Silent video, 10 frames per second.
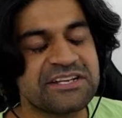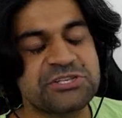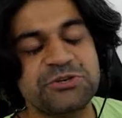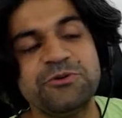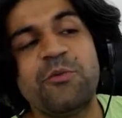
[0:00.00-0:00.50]

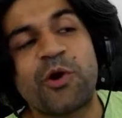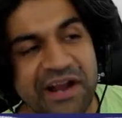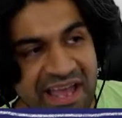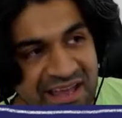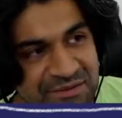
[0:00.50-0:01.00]
2 more
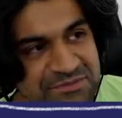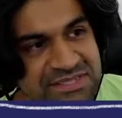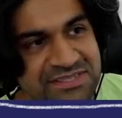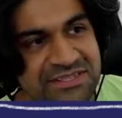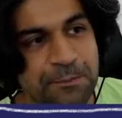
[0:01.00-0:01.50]

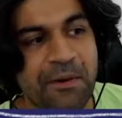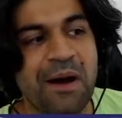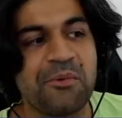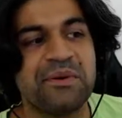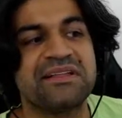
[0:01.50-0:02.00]
games, the
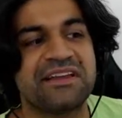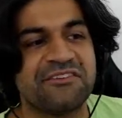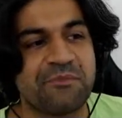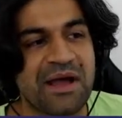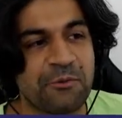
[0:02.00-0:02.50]
probability
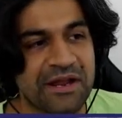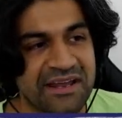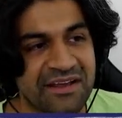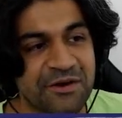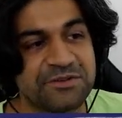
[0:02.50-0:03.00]
of my
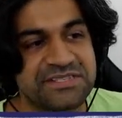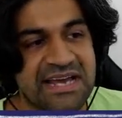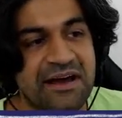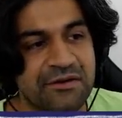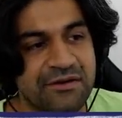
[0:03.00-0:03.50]
winning goes
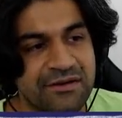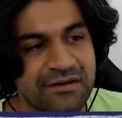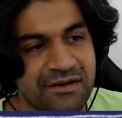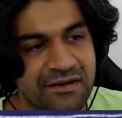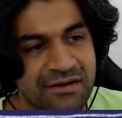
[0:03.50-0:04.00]
down
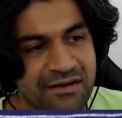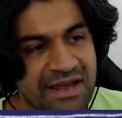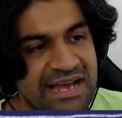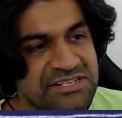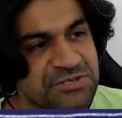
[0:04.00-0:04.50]

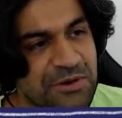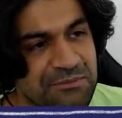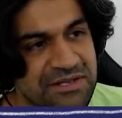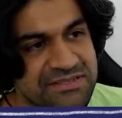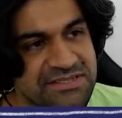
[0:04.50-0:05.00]
at 2n
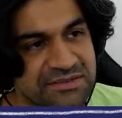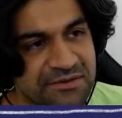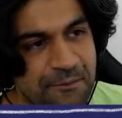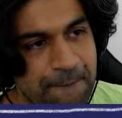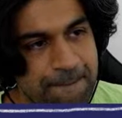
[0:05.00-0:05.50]
plus 2,
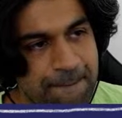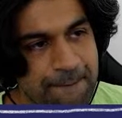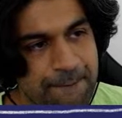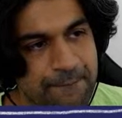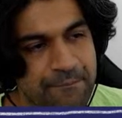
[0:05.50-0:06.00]

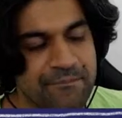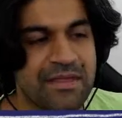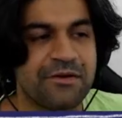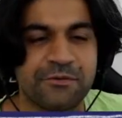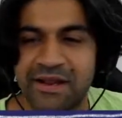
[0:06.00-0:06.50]

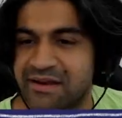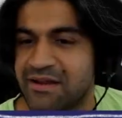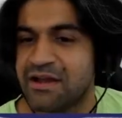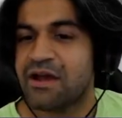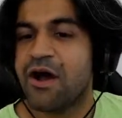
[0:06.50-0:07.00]
right?
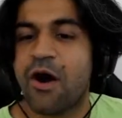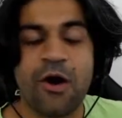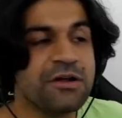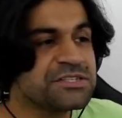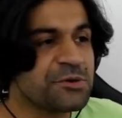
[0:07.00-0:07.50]

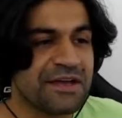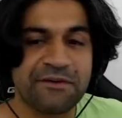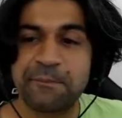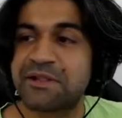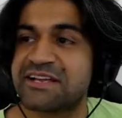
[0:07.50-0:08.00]
Also, if
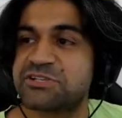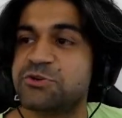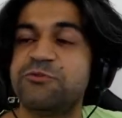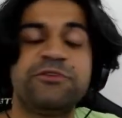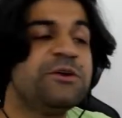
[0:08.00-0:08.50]
I play
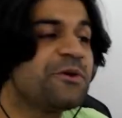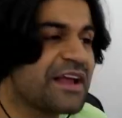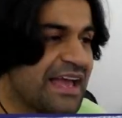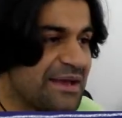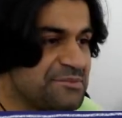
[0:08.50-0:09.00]
2 fewer
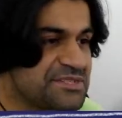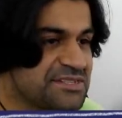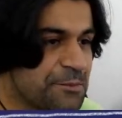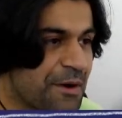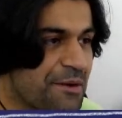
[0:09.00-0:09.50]
games,
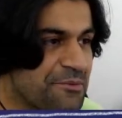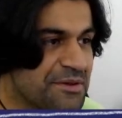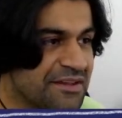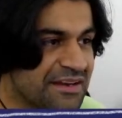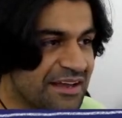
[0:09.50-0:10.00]
the
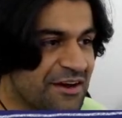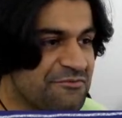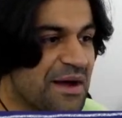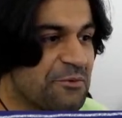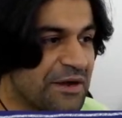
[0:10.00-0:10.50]
probability of
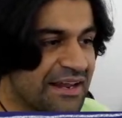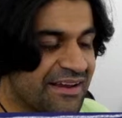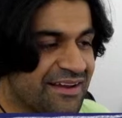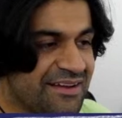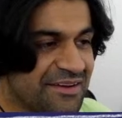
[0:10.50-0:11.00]
my
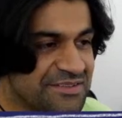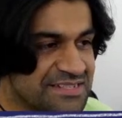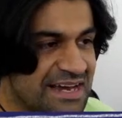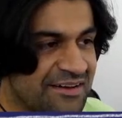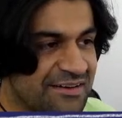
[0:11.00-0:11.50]
winning goes
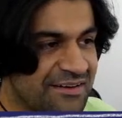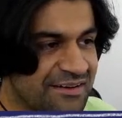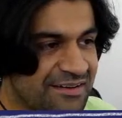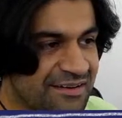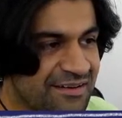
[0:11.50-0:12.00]
down,
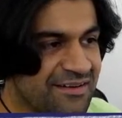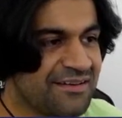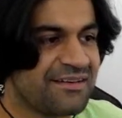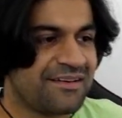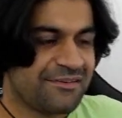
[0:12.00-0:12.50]

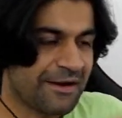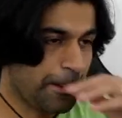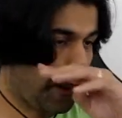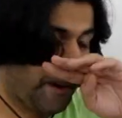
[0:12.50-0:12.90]
right?